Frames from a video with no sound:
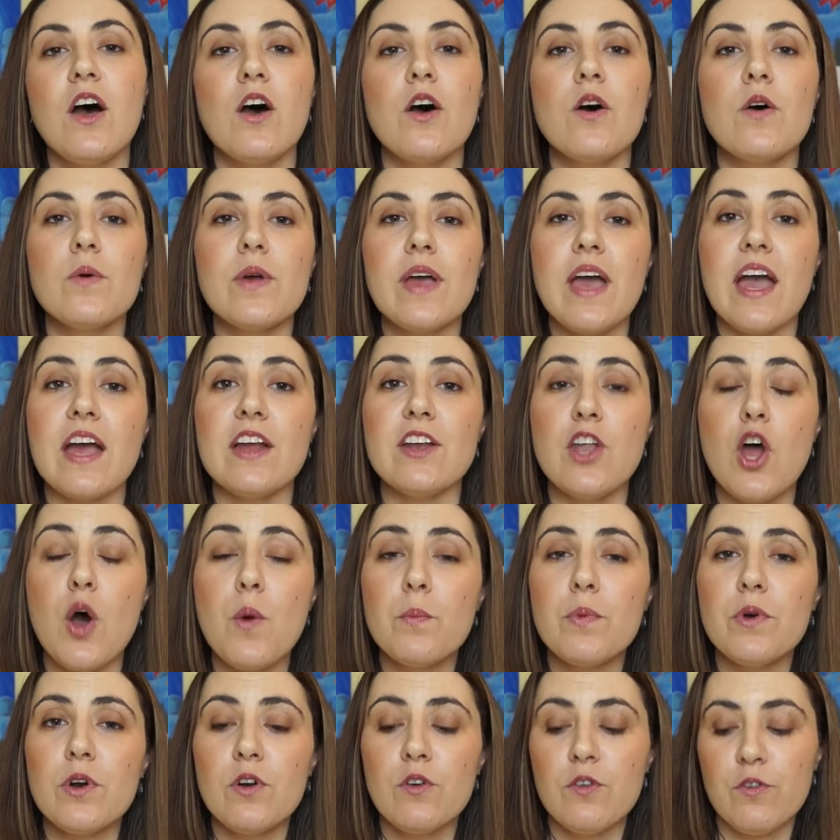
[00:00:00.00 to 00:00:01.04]
Okay,
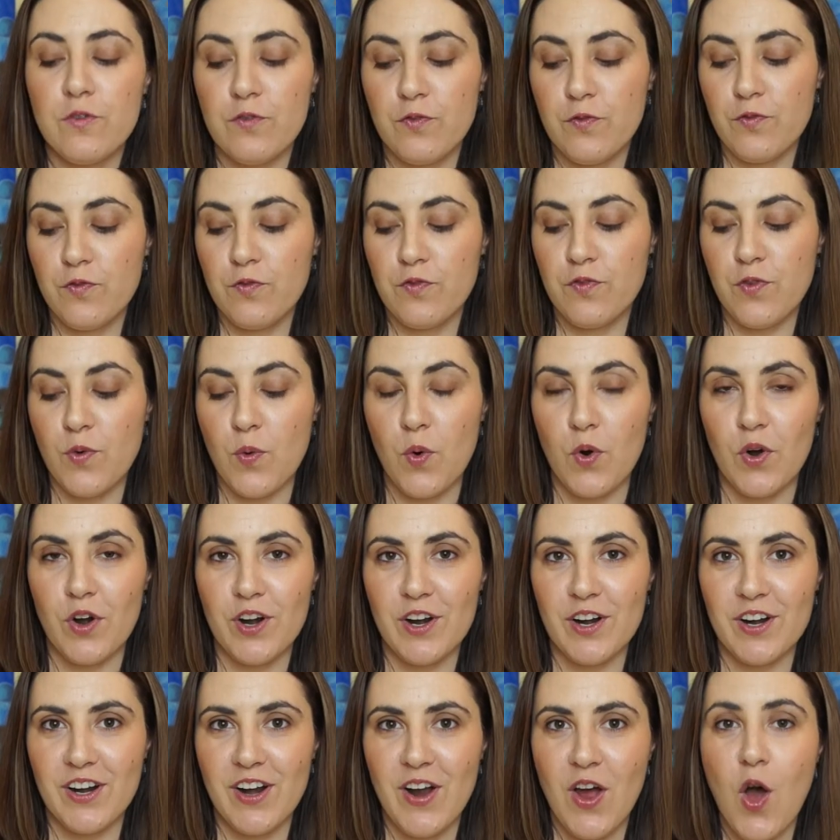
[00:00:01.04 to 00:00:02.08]
number
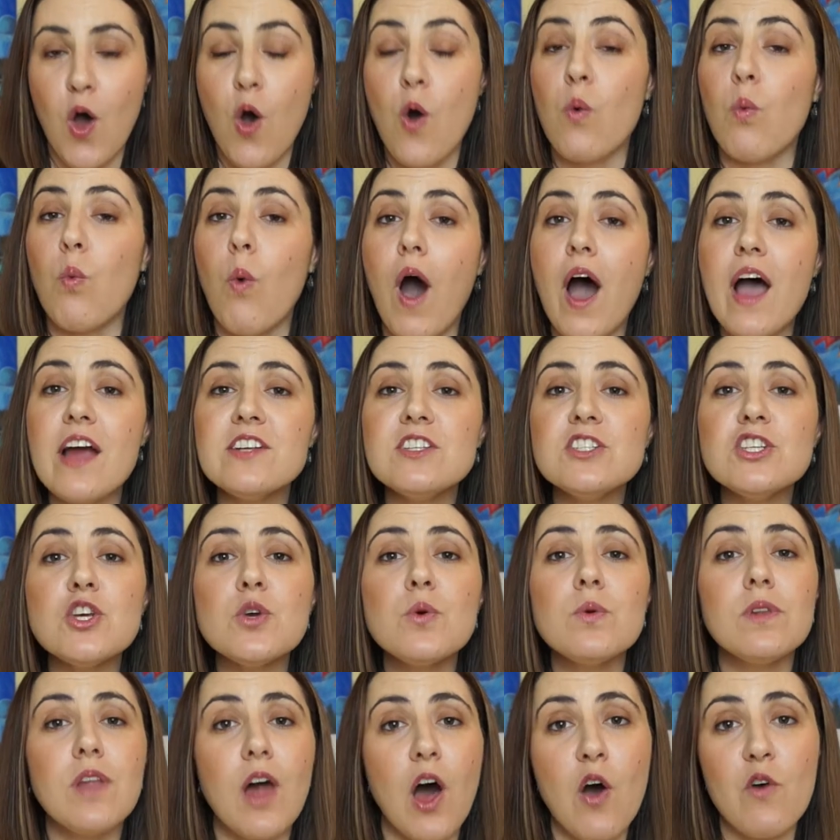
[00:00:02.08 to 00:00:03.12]
4. Why do
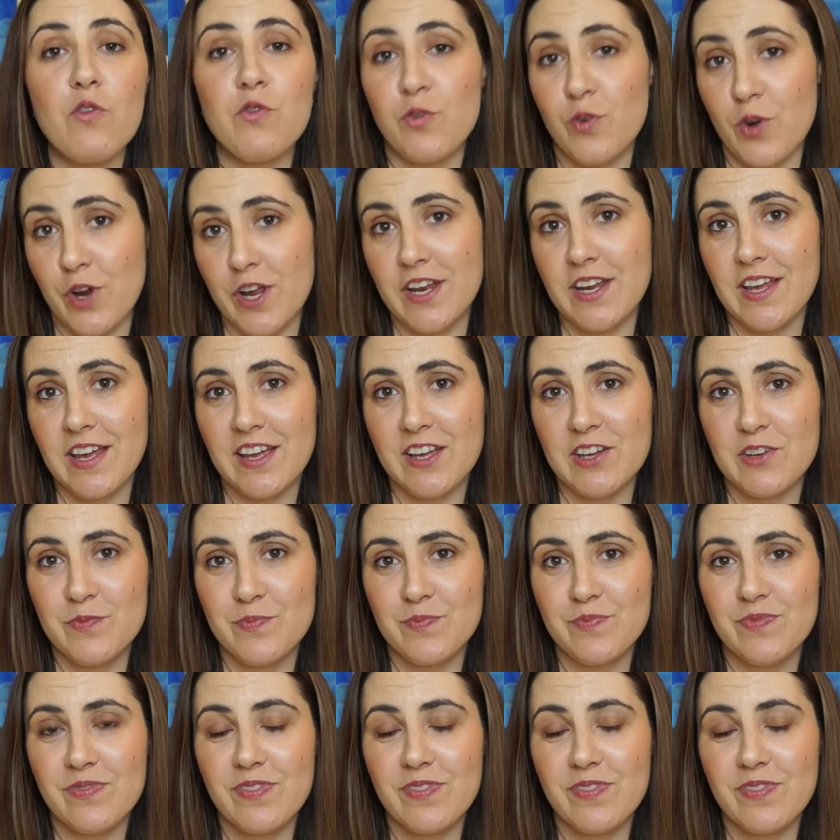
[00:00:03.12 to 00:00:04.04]
you love reading?